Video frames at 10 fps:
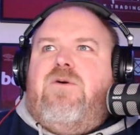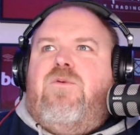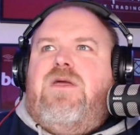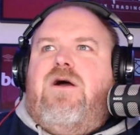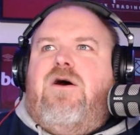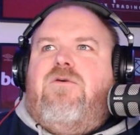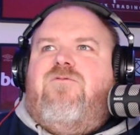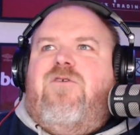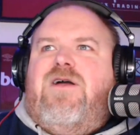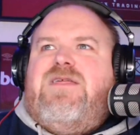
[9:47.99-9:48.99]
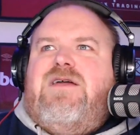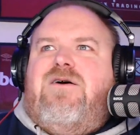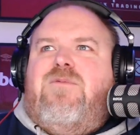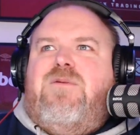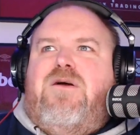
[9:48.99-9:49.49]
We were riding
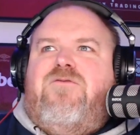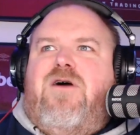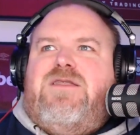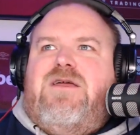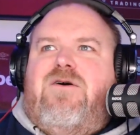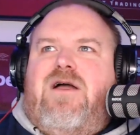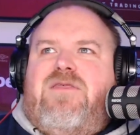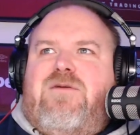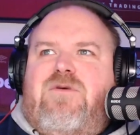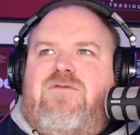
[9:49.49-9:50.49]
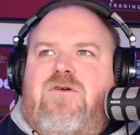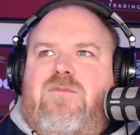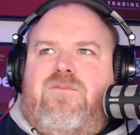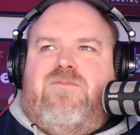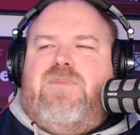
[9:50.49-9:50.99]
high. I think we've
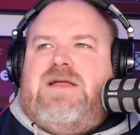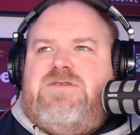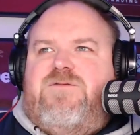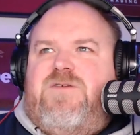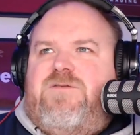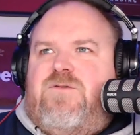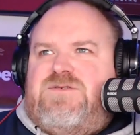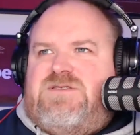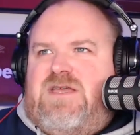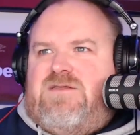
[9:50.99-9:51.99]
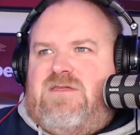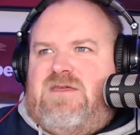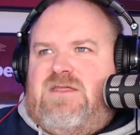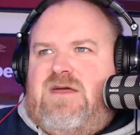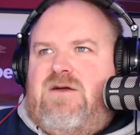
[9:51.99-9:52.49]
gone back to fifth or sixth, I
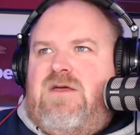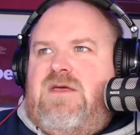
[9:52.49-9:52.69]
think, now.